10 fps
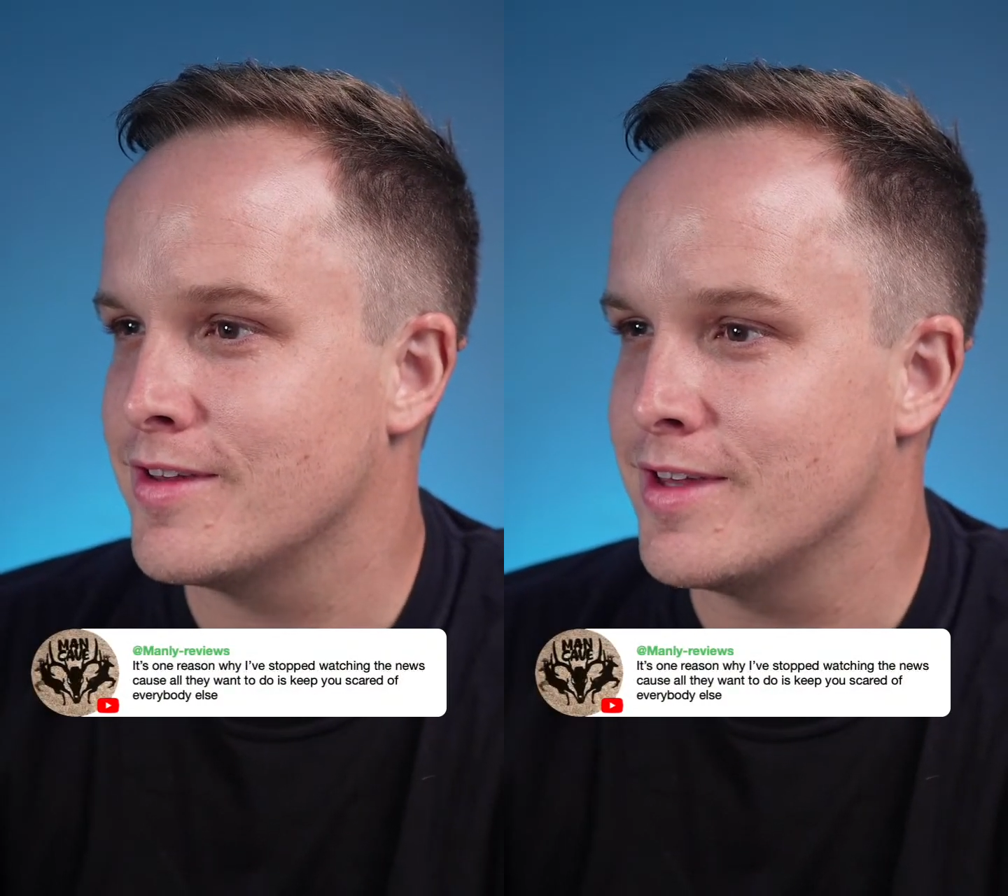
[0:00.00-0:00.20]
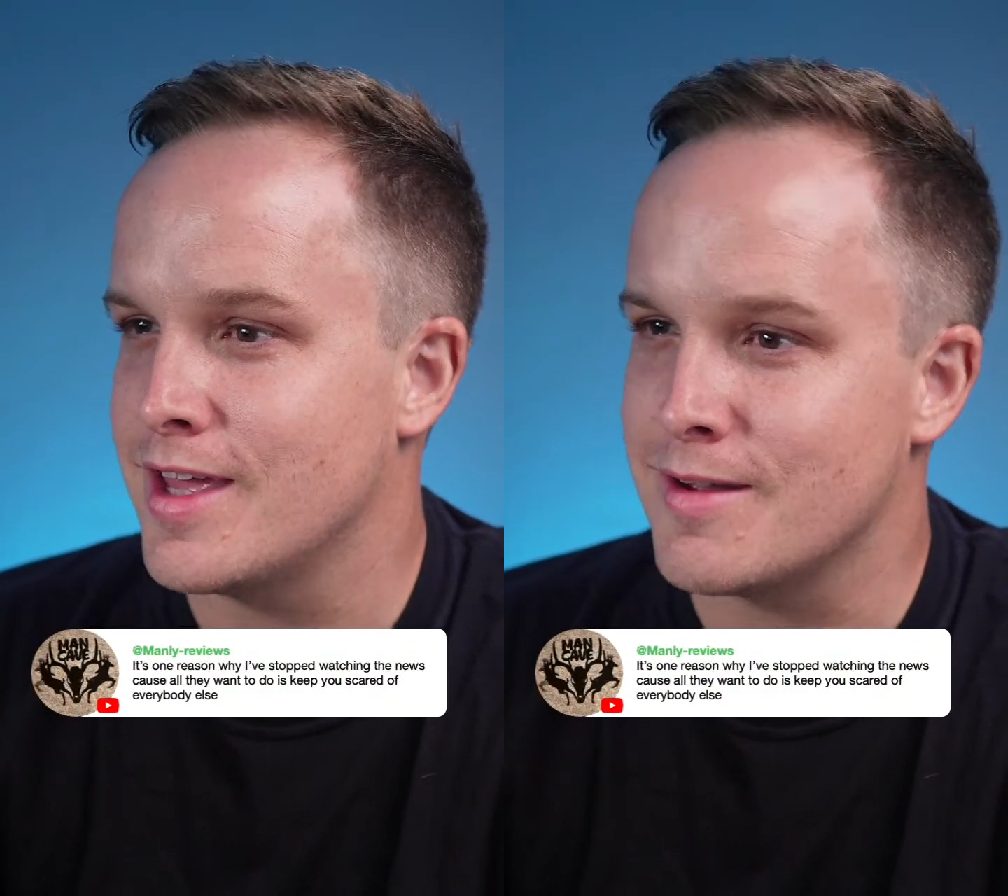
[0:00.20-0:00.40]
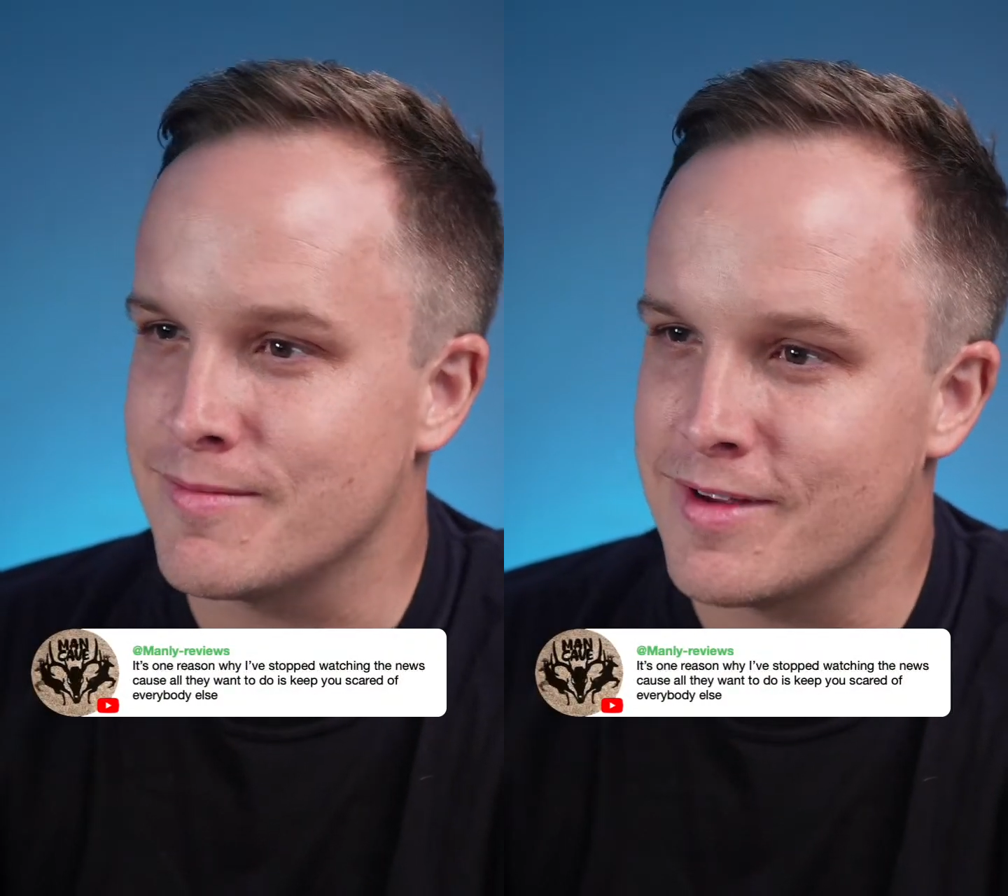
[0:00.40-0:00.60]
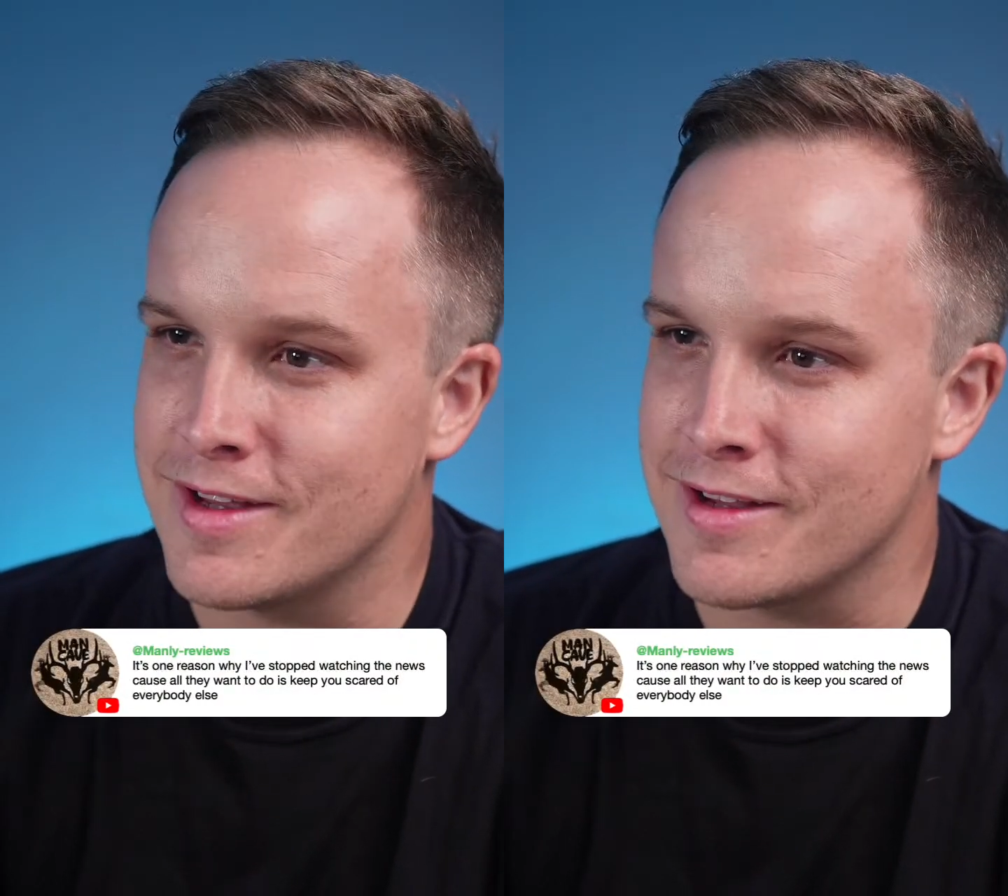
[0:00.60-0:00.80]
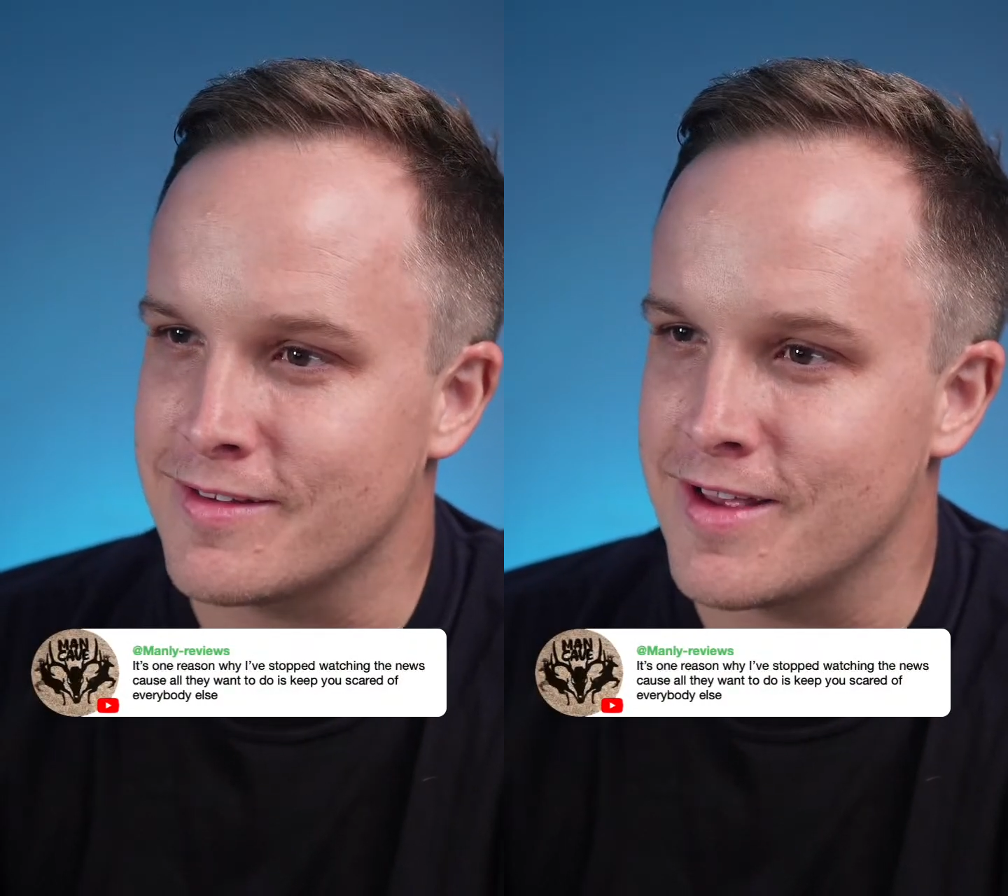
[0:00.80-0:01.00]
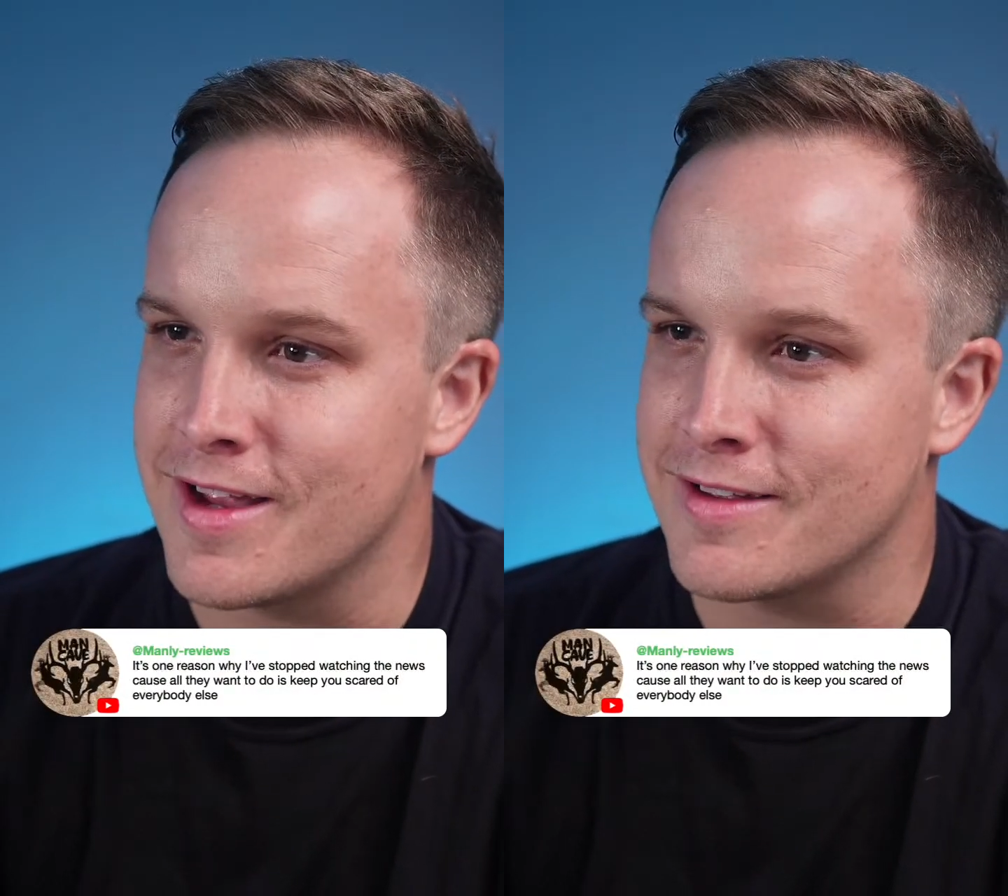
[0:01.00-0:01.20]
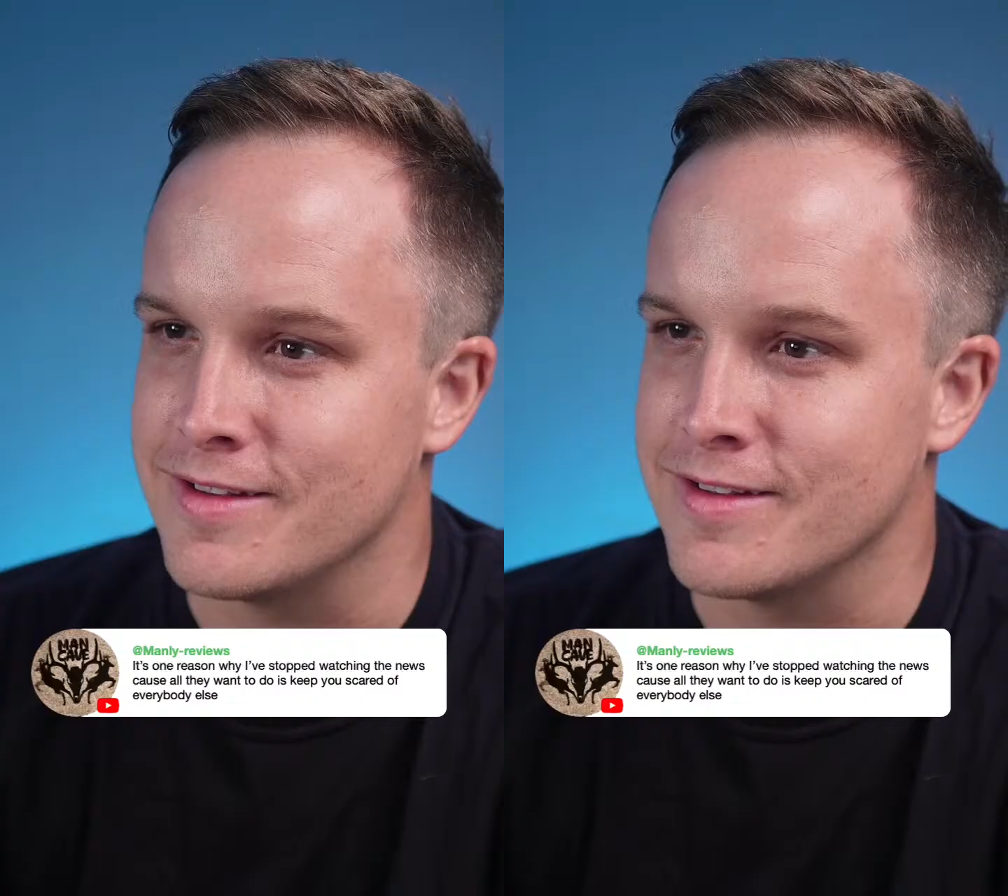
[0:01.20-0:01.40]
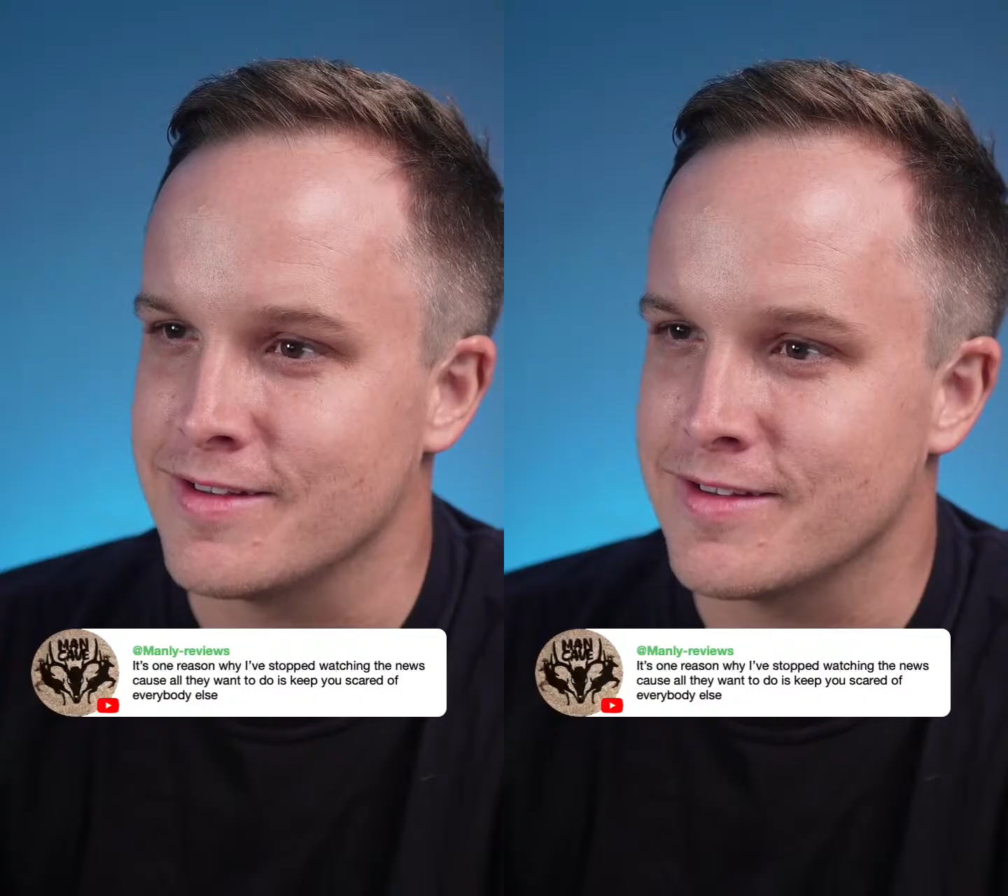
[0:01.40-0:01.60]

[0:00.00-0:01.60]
Yep, exactly.